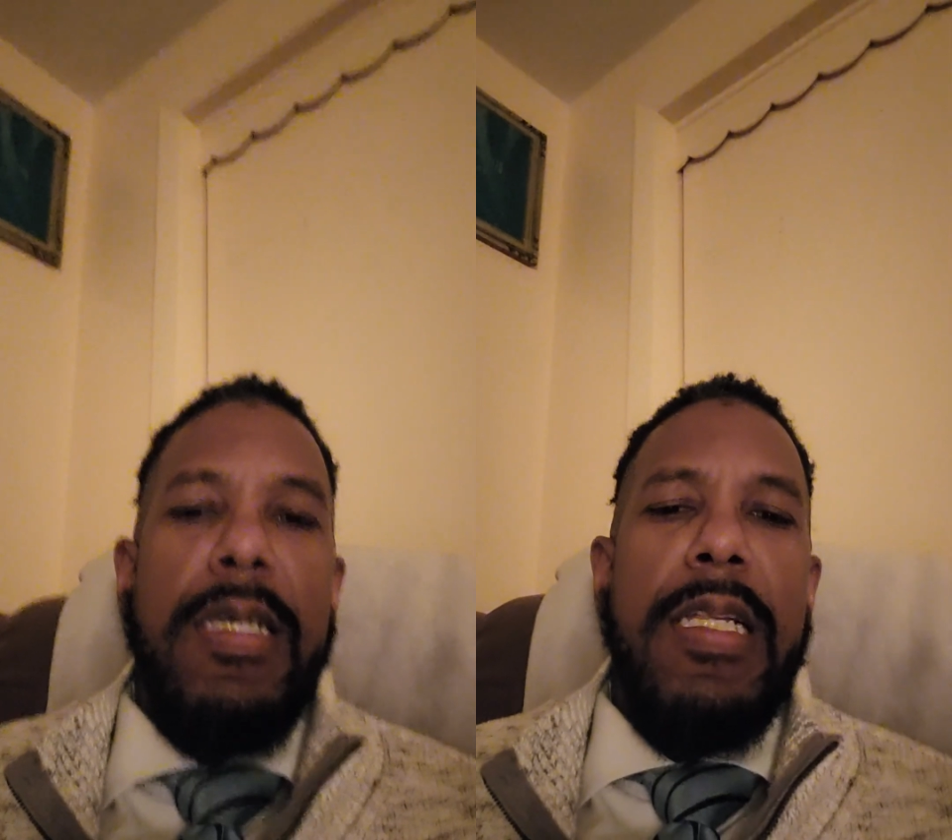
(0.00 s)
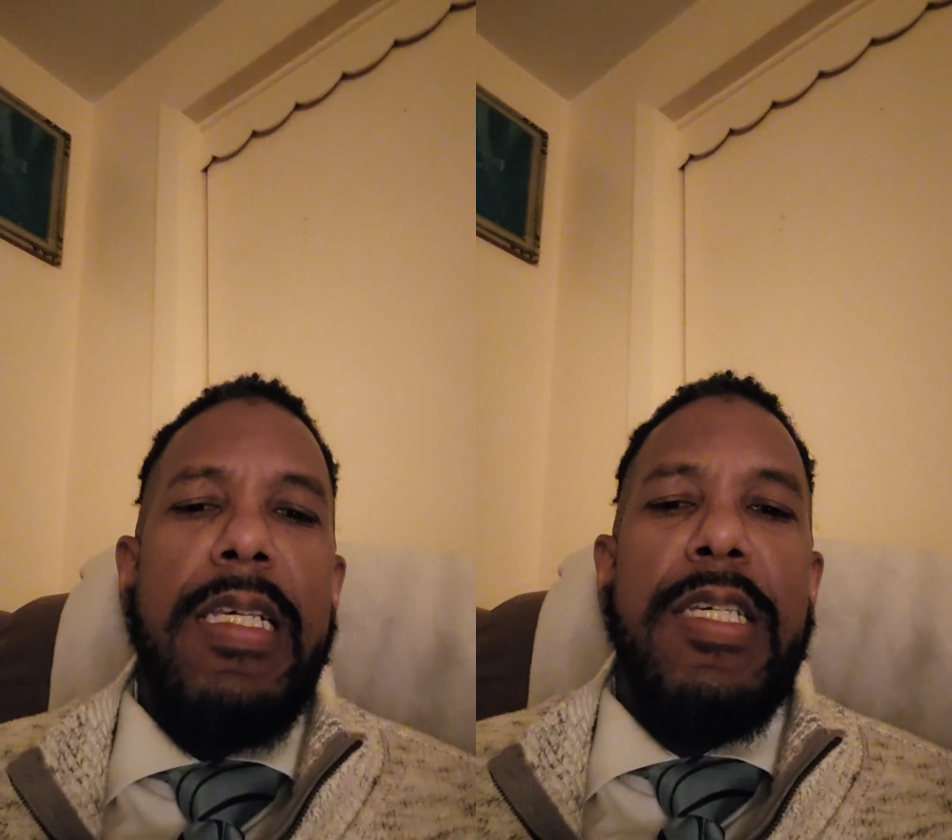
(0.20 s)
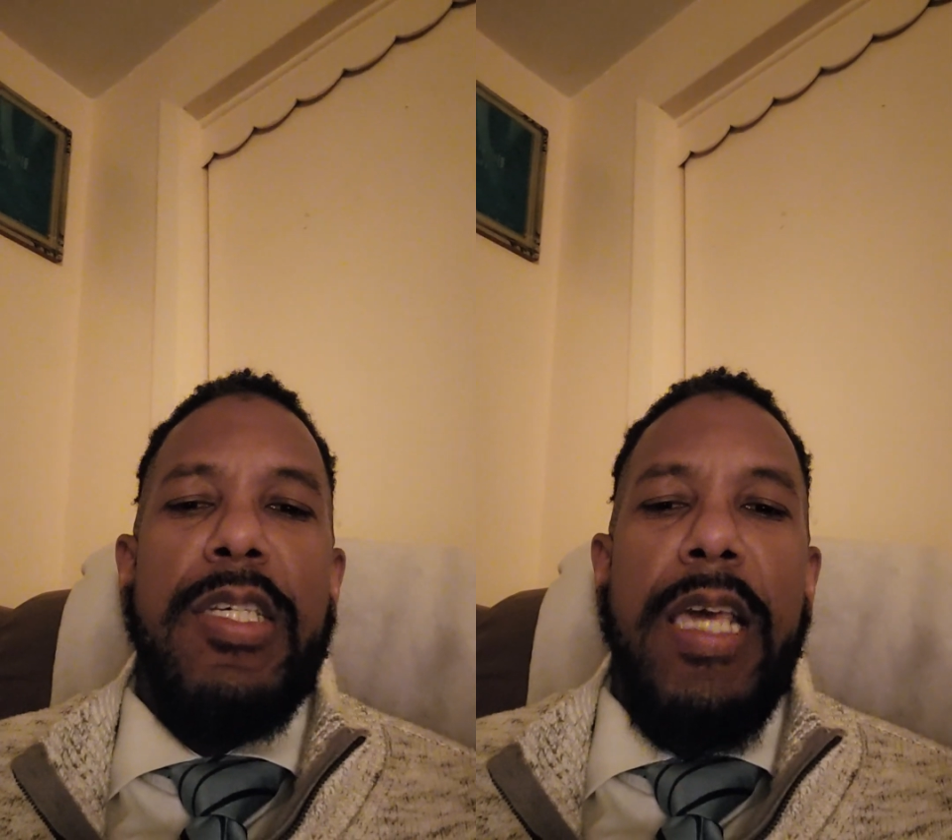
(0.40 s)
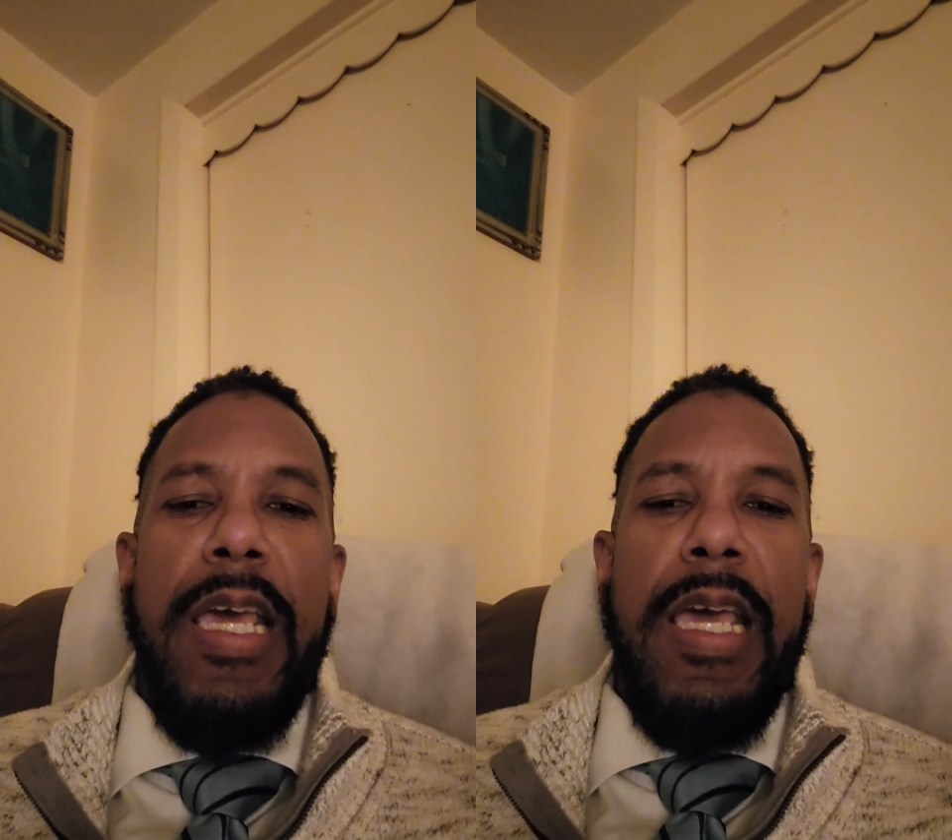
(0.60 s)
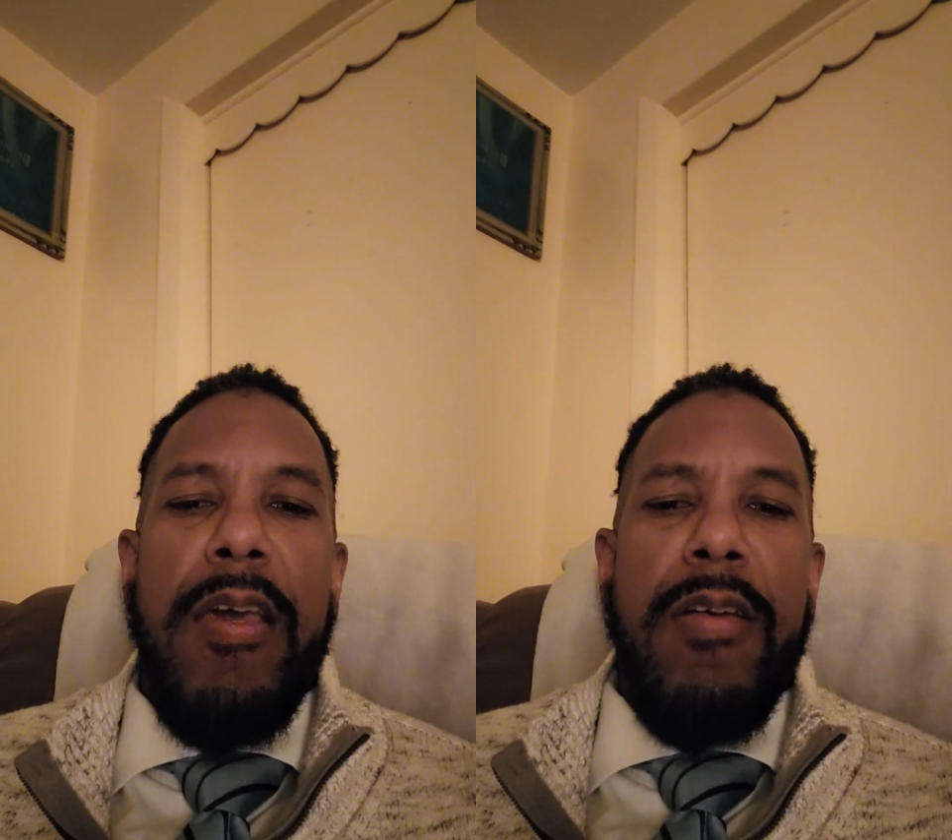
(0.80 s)

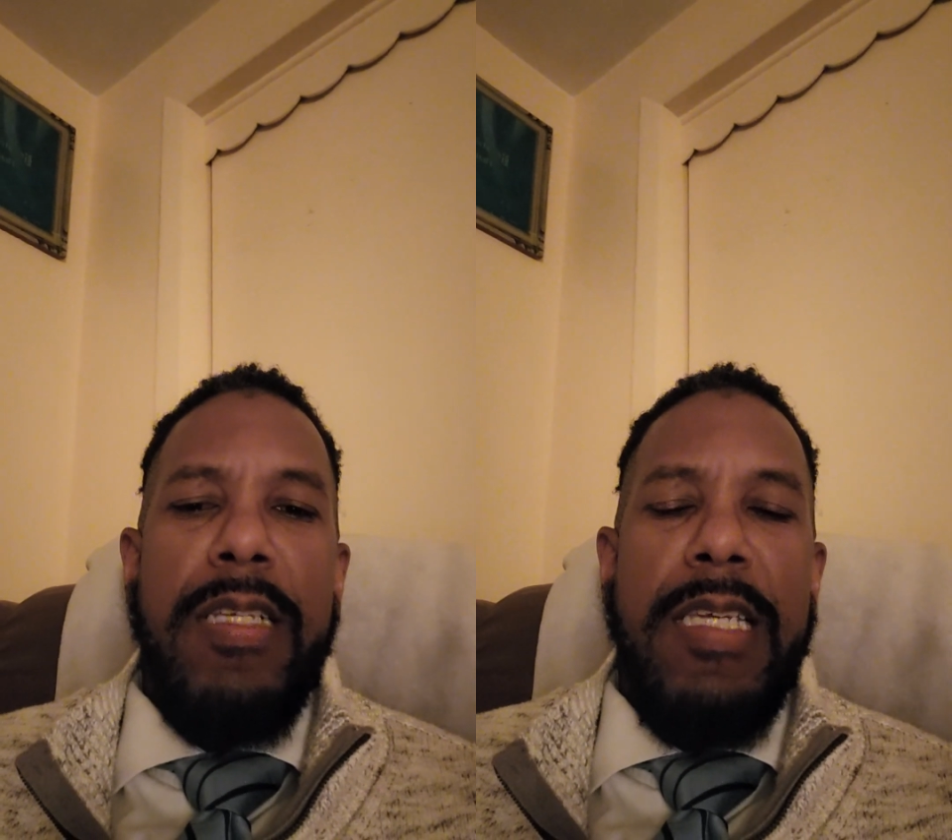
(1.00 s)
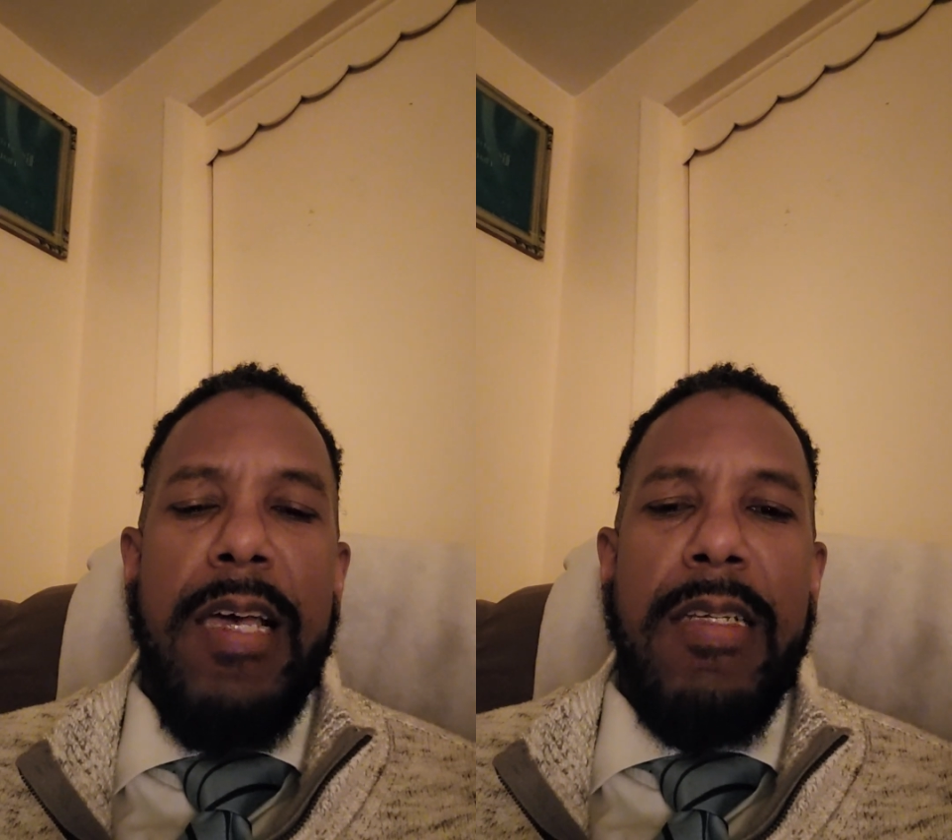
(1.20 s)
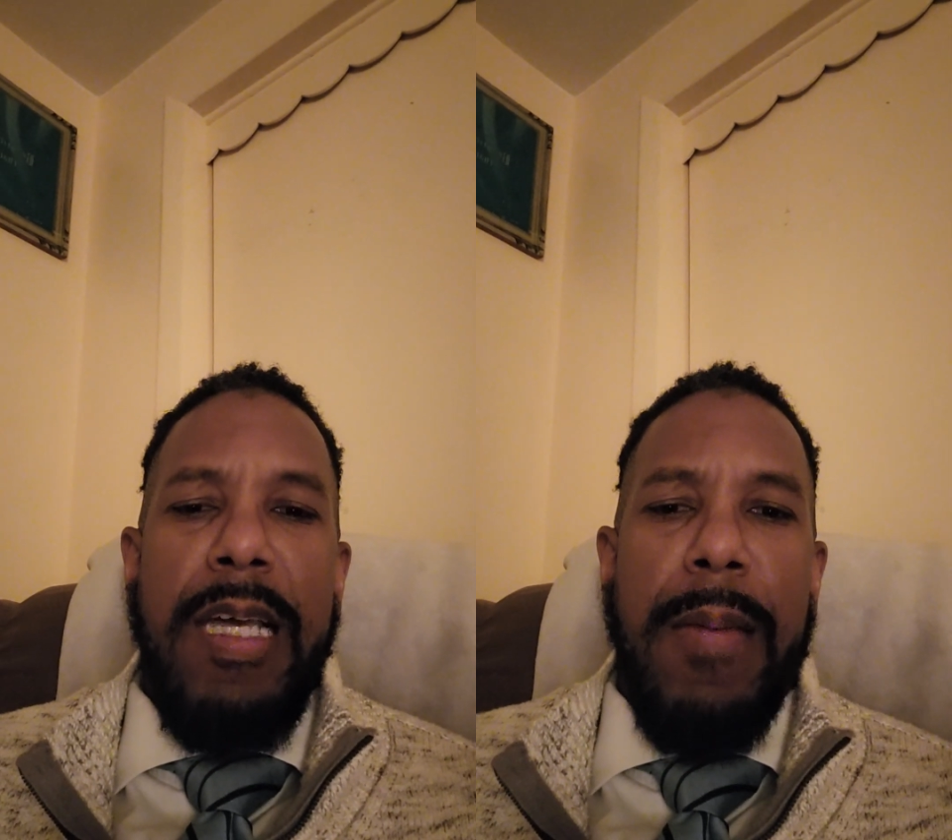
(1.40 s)
cliche or it sounds like